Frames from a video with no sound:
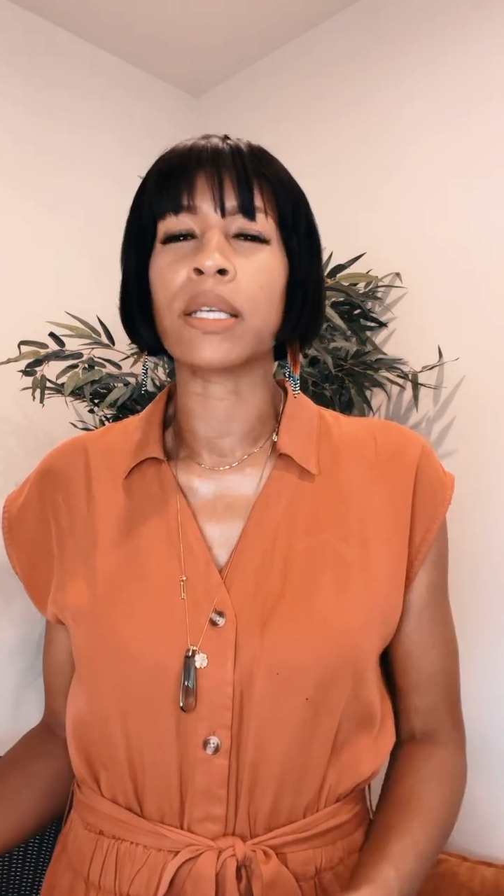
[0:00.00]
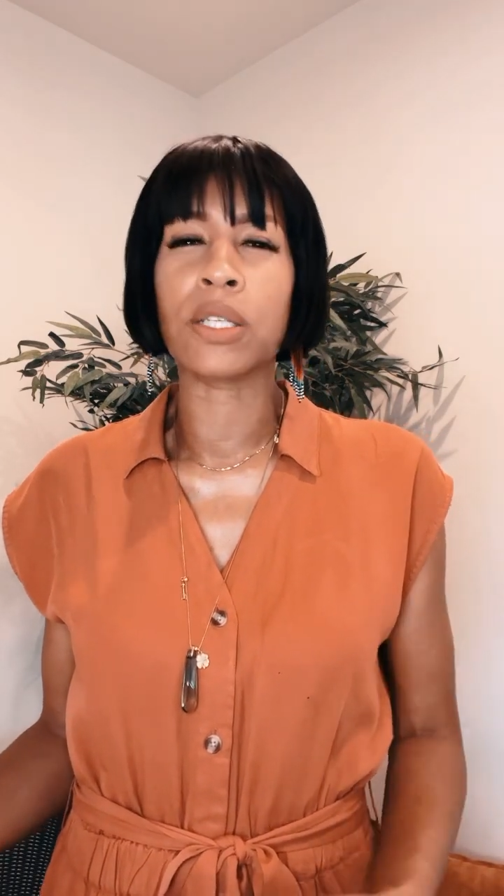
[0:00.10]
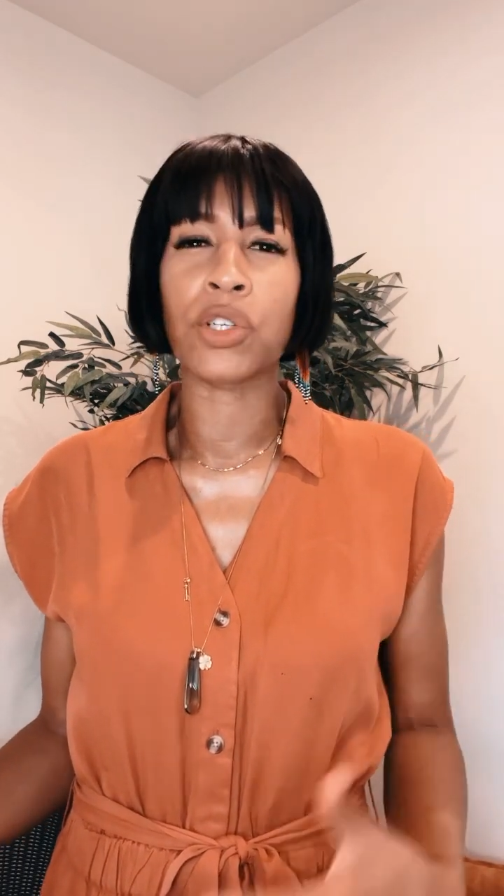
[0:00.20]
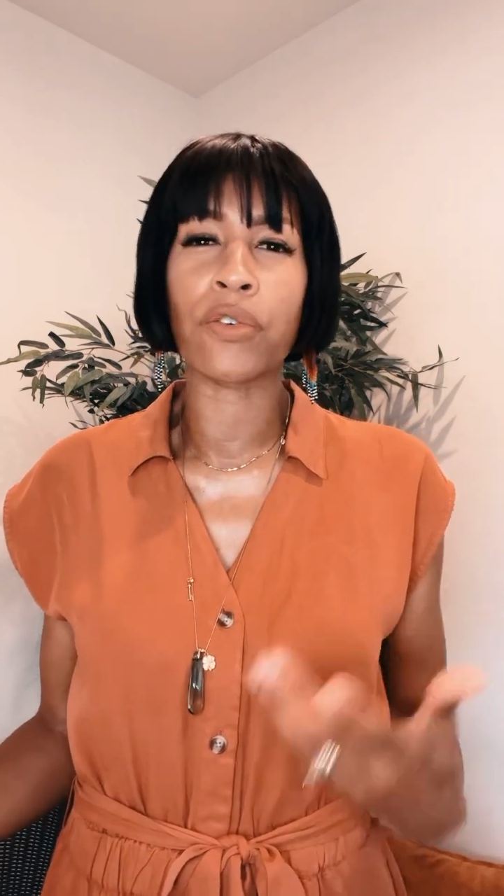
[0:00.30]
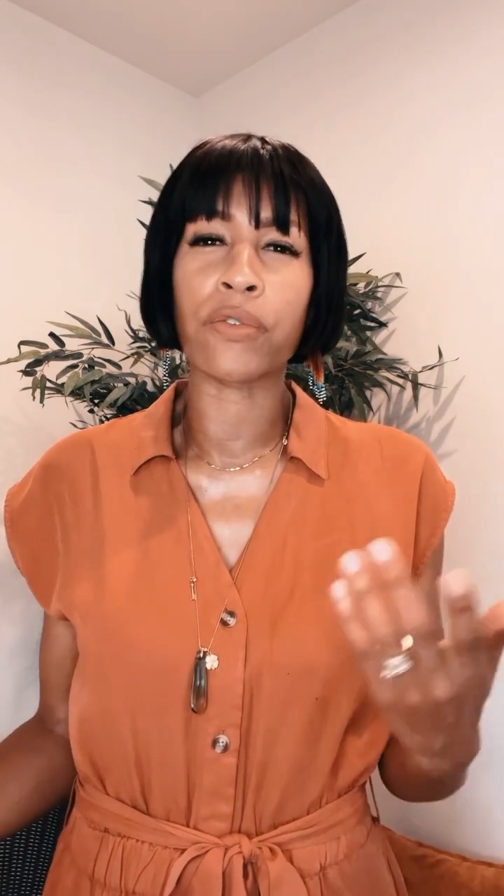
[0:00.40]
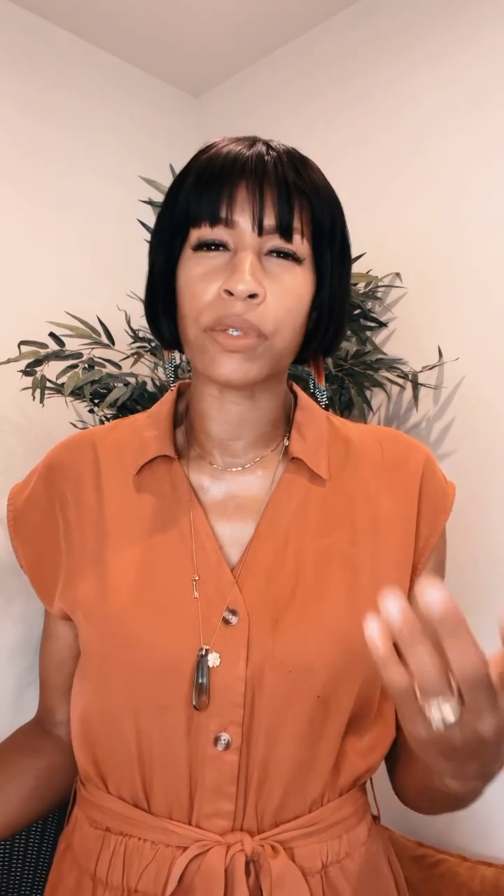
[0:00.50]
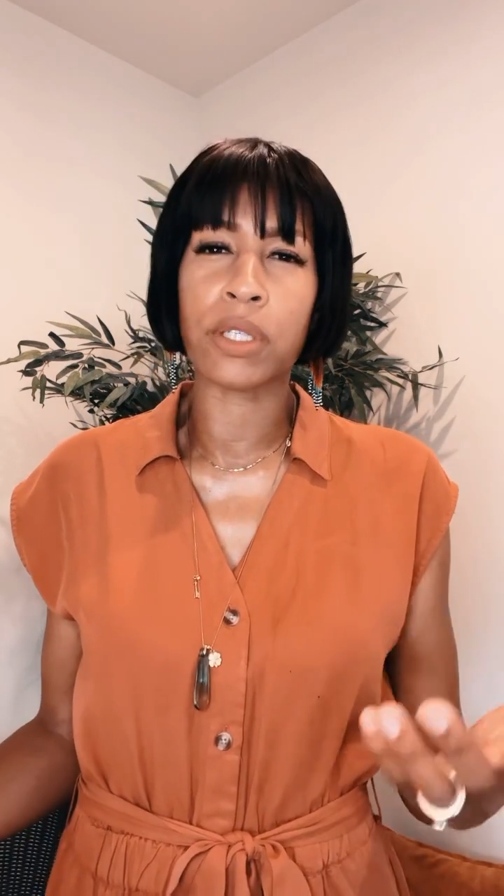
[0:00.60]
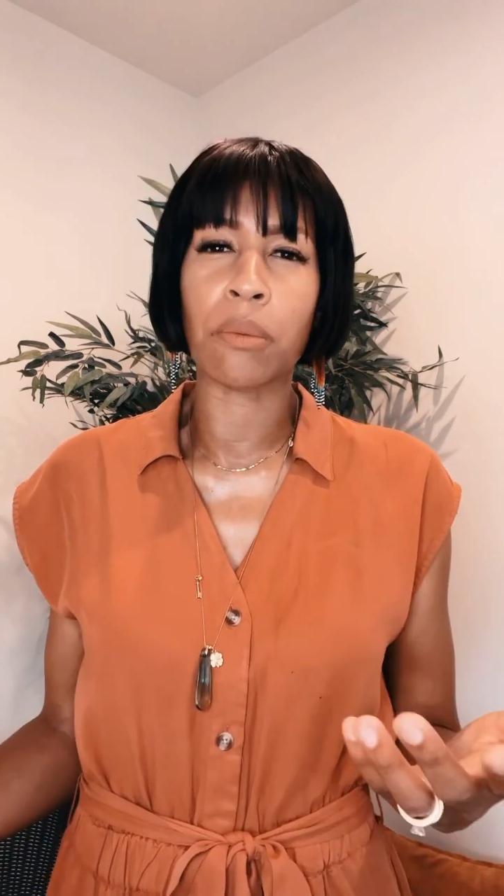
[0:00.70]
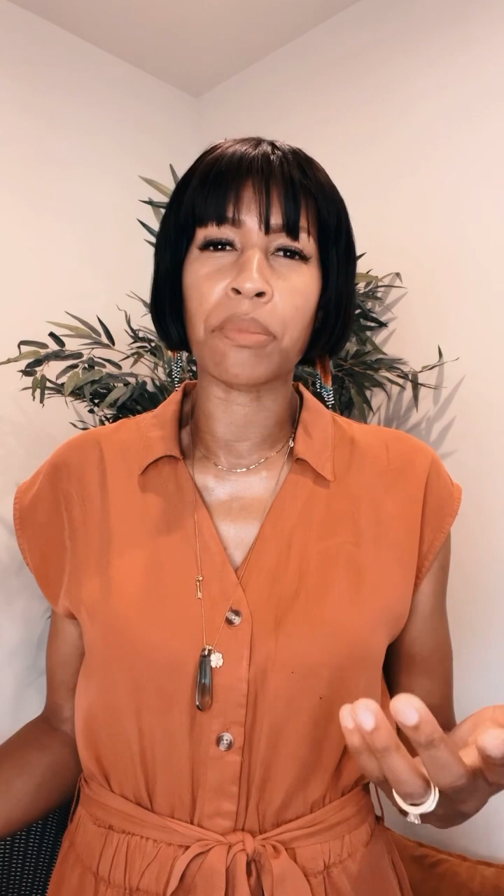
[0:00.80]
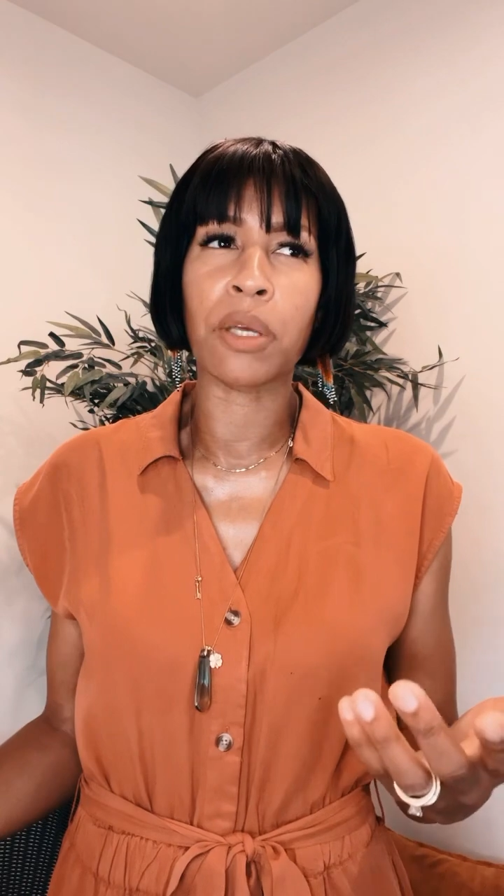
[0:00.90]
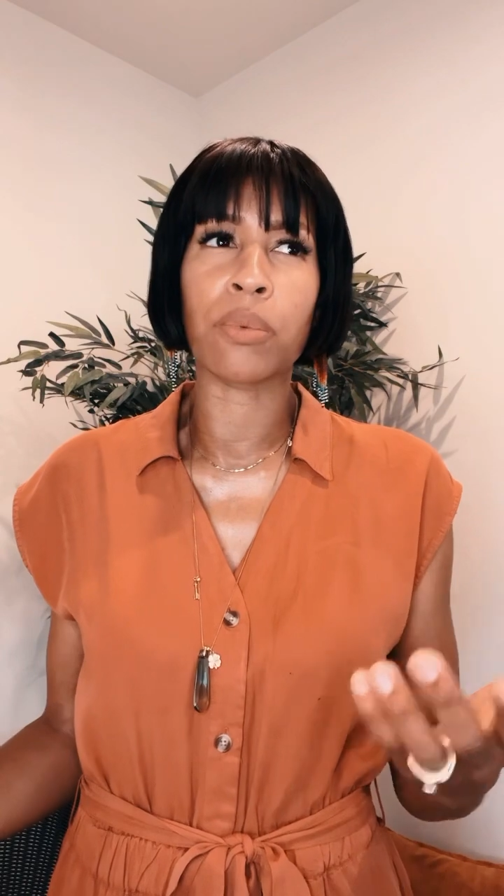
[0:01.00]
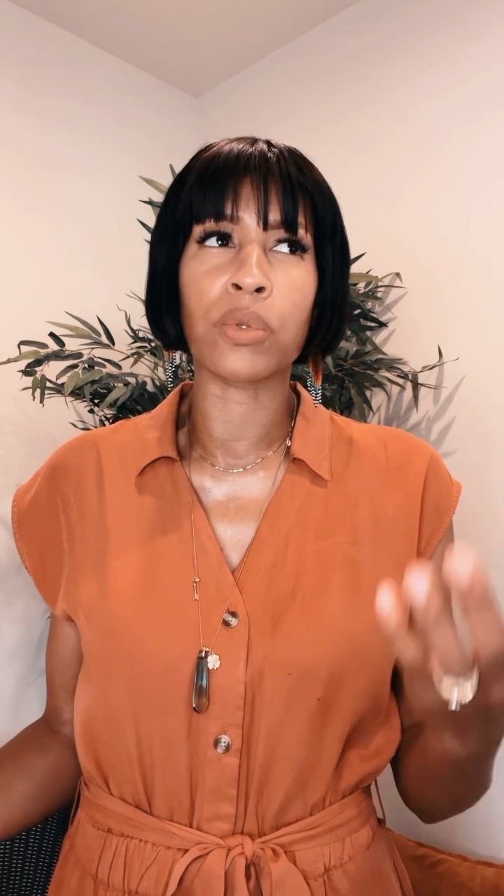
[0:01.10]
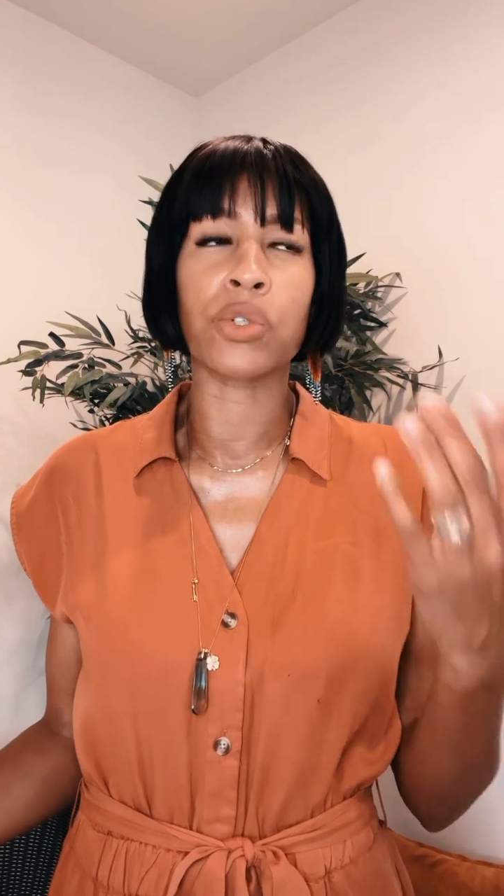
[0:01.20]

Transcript: easier for some people